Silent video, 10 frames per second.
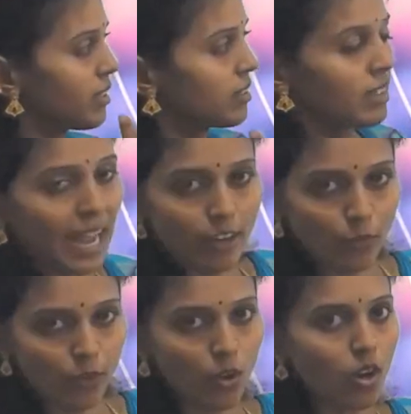the hand
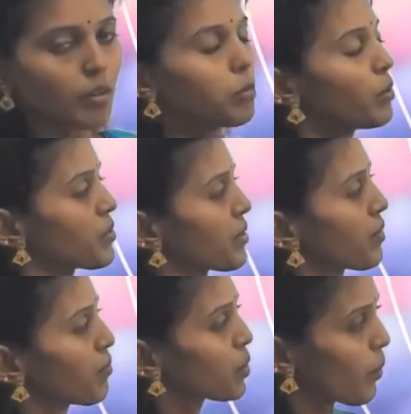of a clock moves
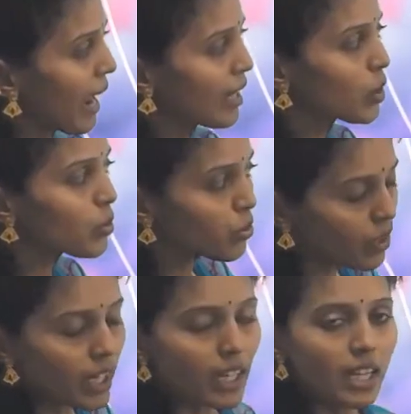from 12 to
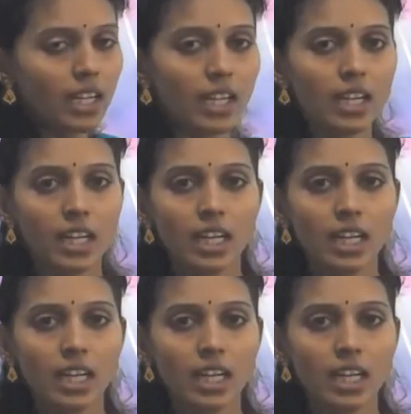3,